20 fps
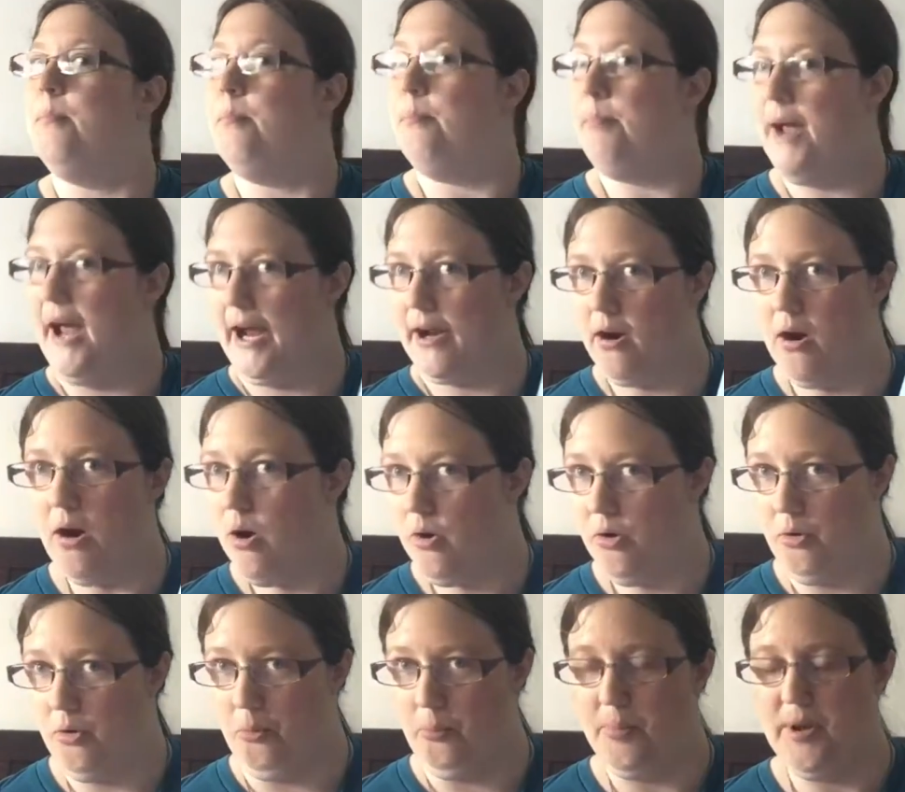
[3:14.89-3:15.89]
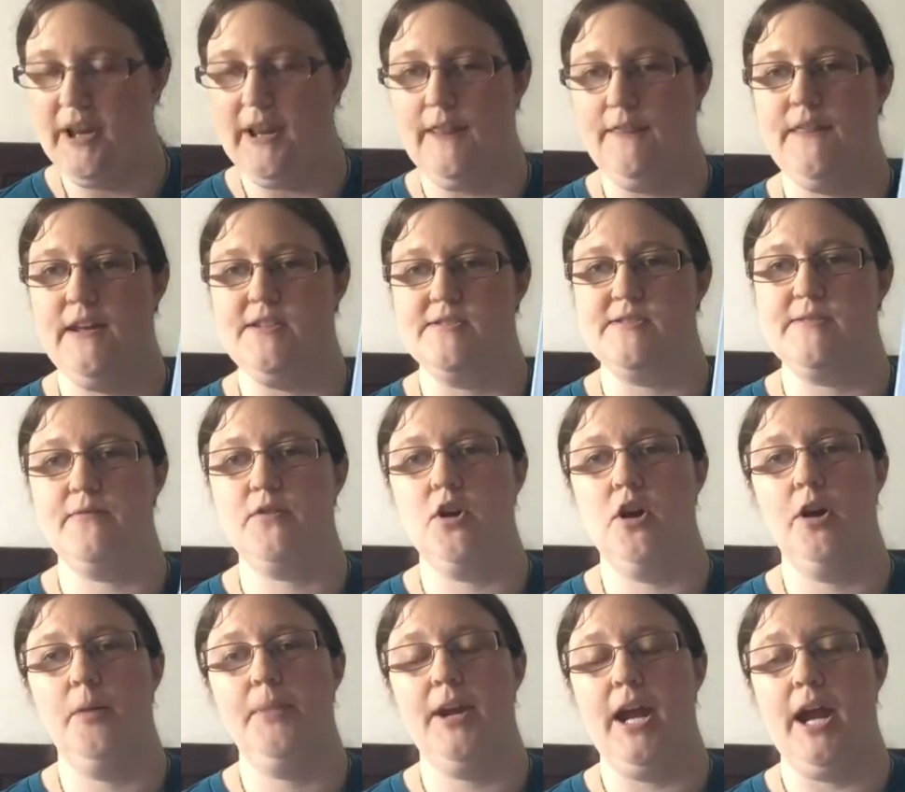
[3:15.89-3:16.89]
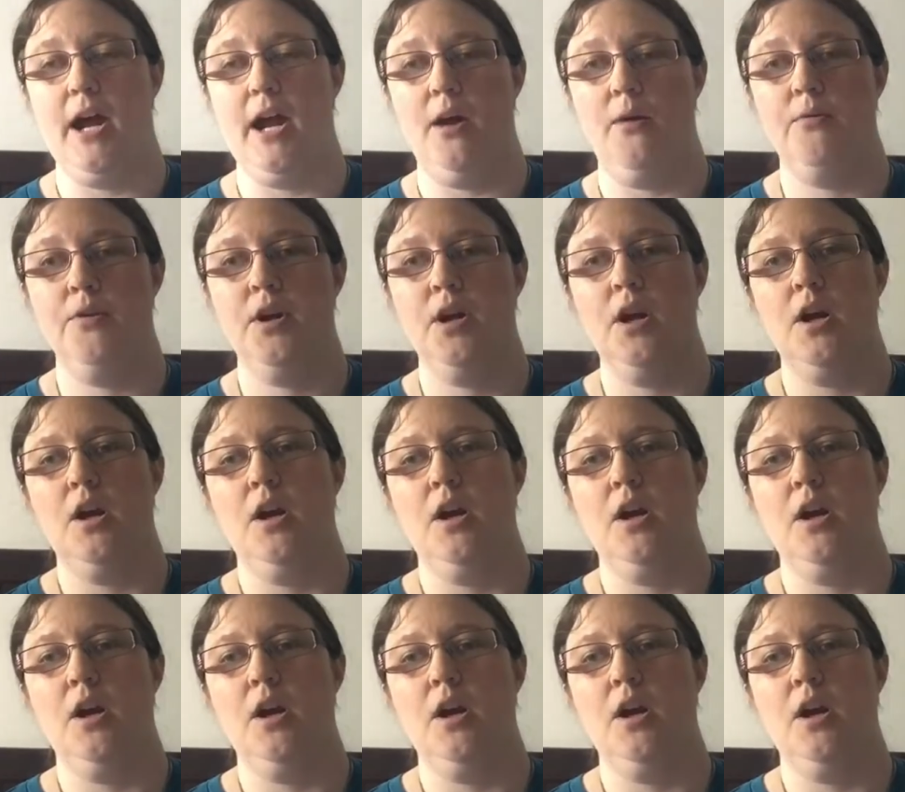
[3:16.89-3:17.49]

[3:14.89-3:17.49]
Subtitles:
back home and things have calmed down,